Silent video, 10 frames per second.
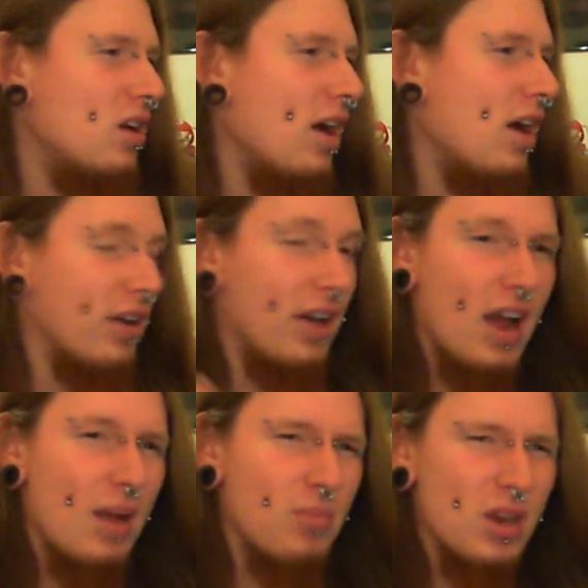and I
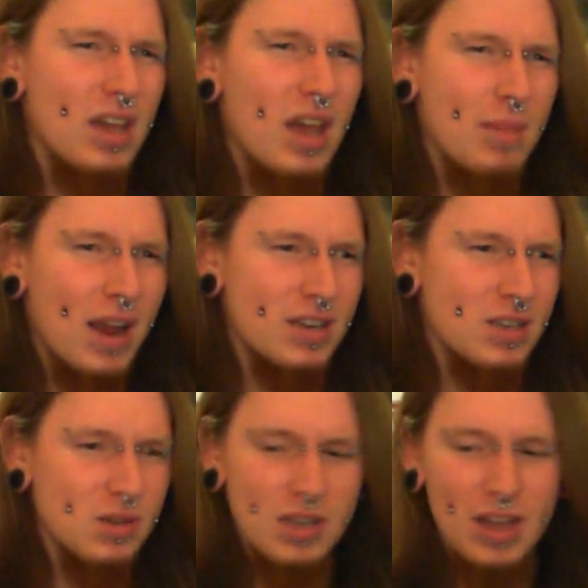can't bloody get my
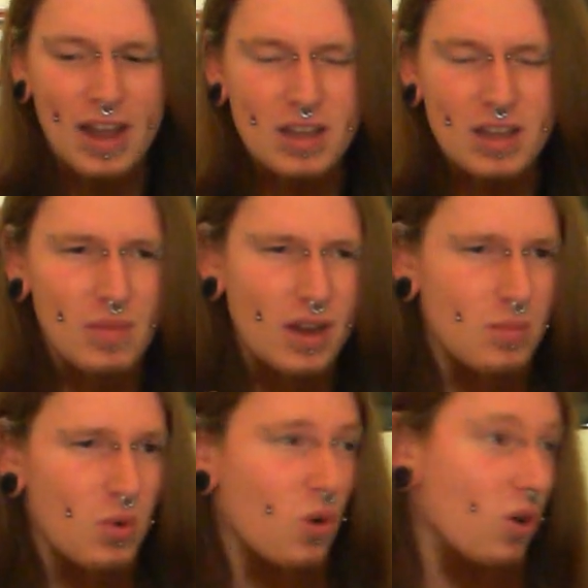hands on the game
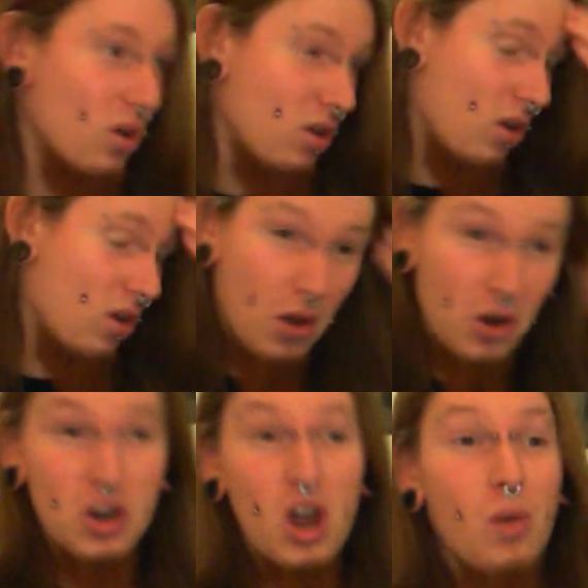anymore.
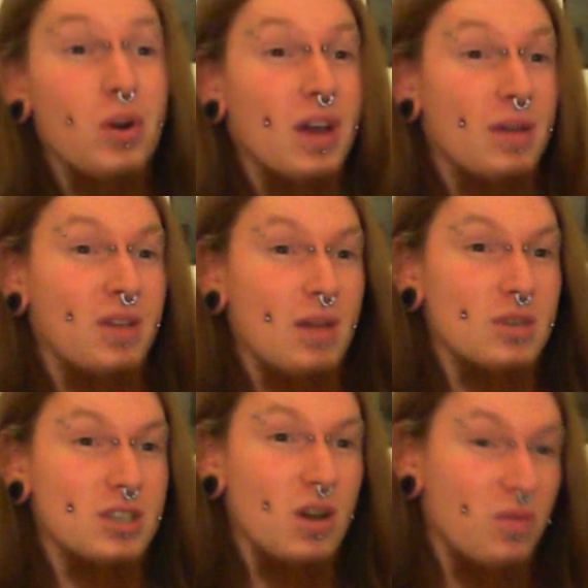I know I'd have to get
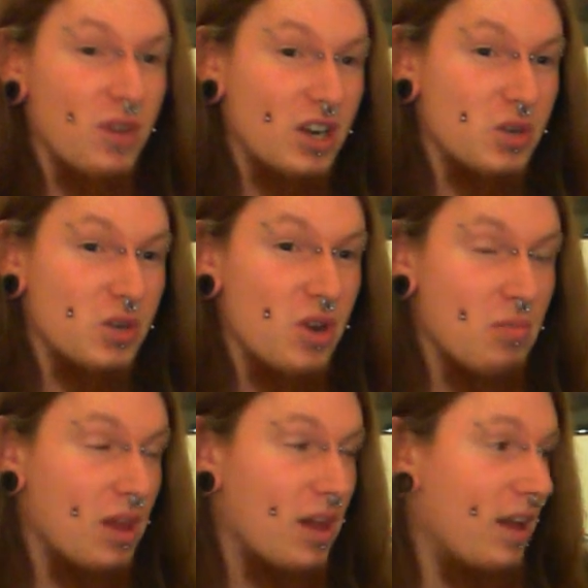myself an action
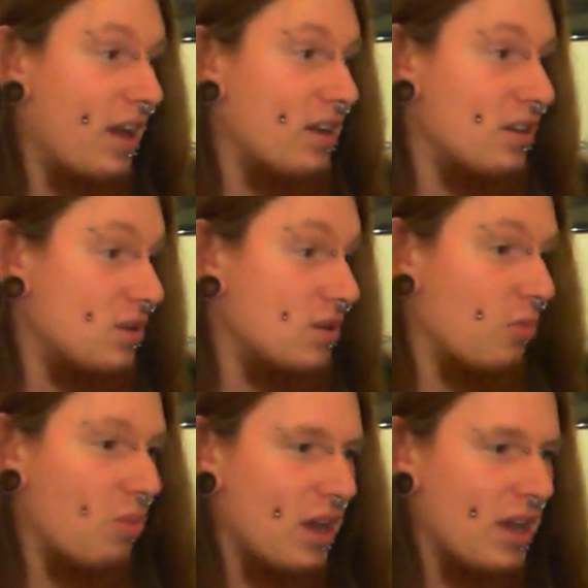replay again so I
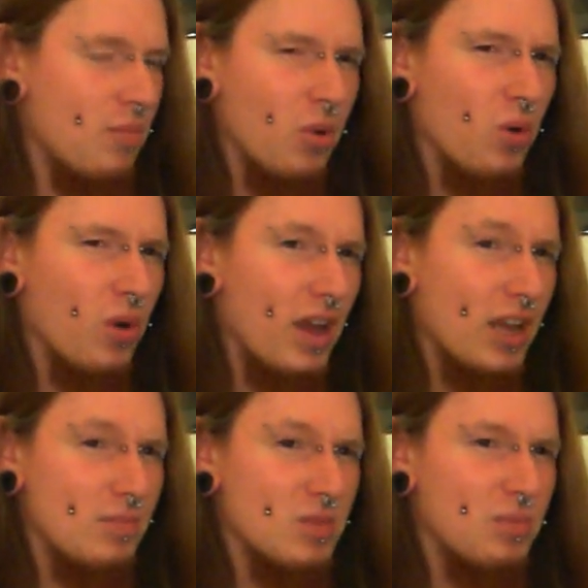can play import
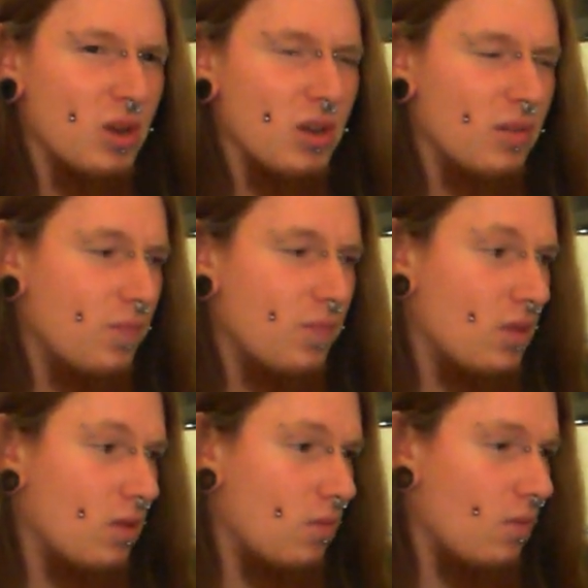games, but
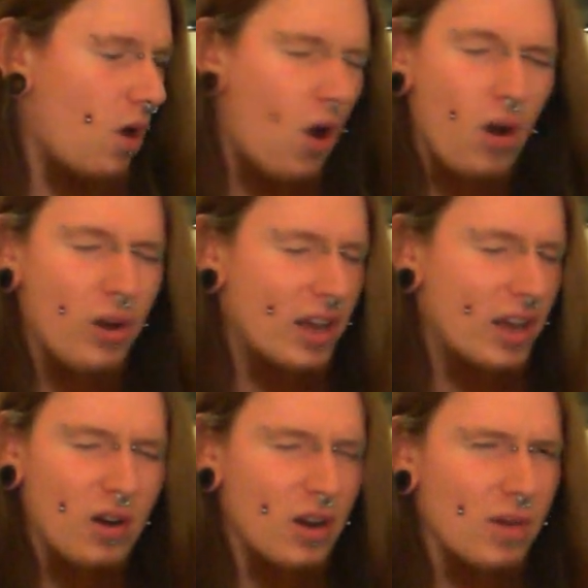
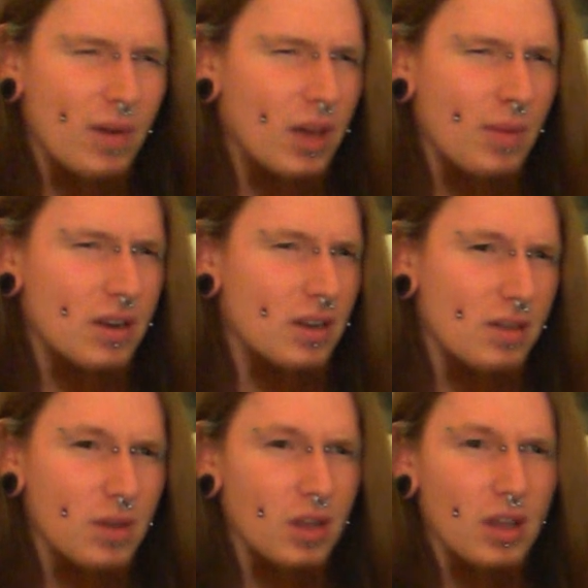highly recommended
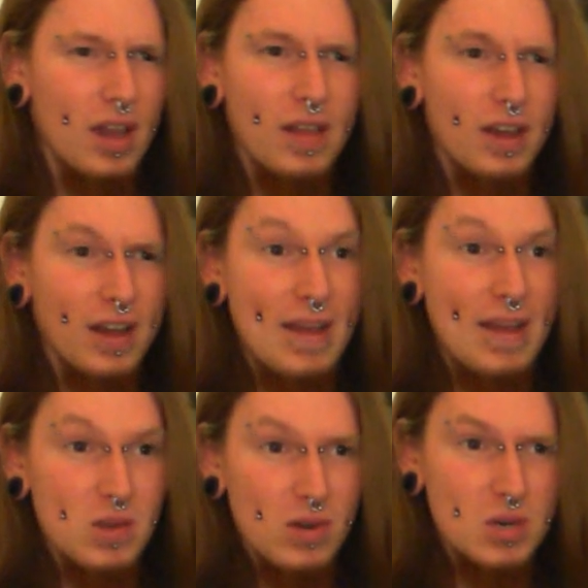if you can get that game
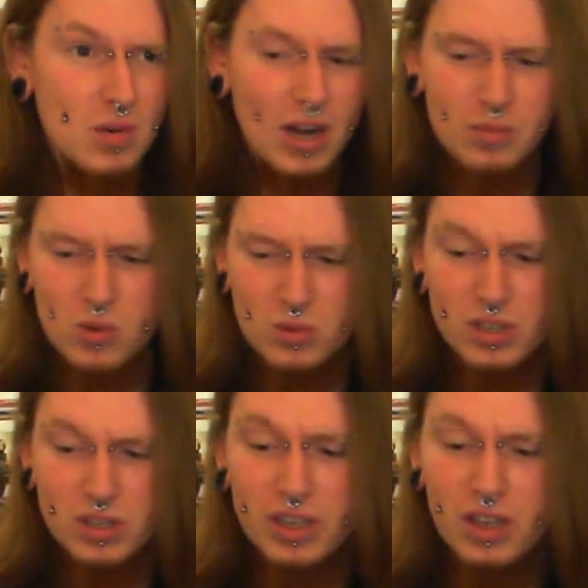and you're into Dragon Ball
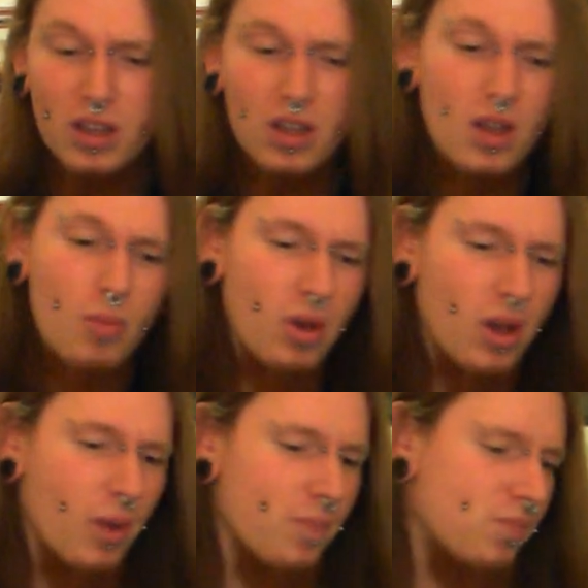Z.
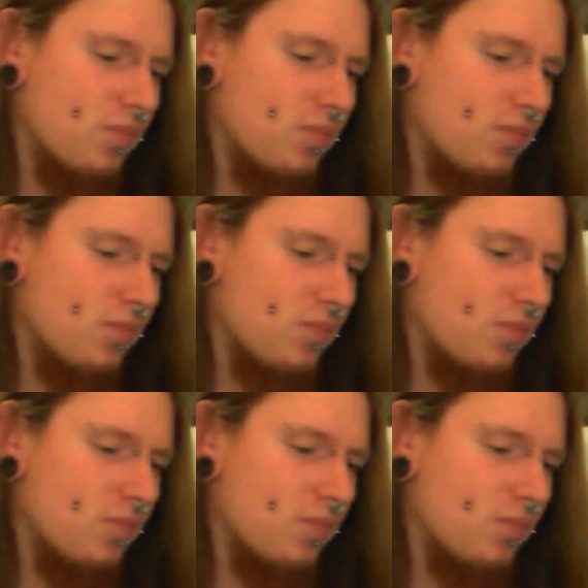But